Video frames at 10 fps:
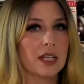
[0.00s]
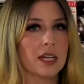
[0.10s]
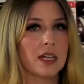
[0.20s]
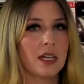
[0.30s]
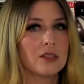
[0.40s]

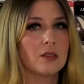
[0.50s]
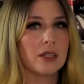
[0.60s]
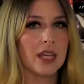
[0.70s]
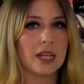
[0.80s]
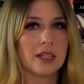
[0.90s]
like, so
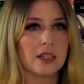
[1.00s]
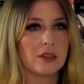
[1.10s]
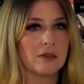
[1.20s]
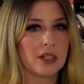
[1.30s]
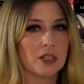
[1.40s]
again, in the
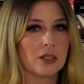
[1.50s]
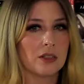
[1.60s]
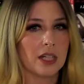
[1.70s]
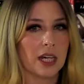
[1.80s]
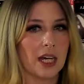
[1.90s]

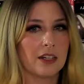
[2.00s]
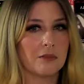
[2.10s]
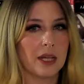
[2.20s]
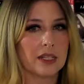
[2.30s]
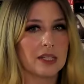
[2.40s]
original, it kind of
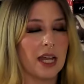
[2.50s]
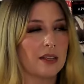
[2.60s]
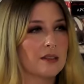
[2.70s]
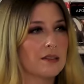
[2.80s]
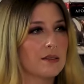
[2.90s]
makes
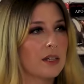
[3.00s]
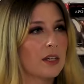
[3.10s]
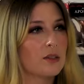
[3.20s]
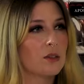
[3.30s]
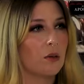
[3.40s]
sense.
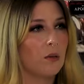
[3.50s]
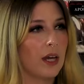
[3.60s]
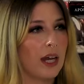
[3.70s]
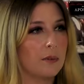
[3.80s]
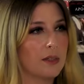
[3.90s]
So
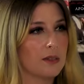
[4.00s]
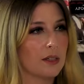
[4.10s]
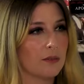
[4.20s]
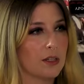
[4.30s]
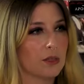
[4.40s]
what happens in
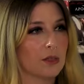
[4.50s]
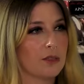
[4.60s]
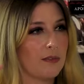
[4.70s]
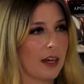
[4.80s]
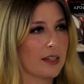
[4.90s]
the original
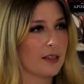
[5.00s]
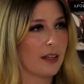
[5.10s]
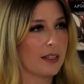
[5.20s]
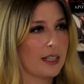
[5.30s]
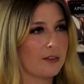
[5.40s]
is very
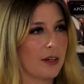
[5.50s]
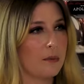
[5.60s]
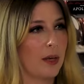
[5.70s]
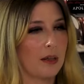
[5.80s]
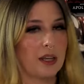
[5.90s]
slightly
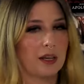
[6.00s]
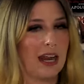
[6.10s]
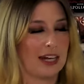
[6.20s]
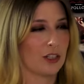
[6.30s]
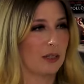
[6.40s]
different, but it
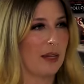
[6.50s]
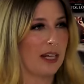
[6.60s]
actually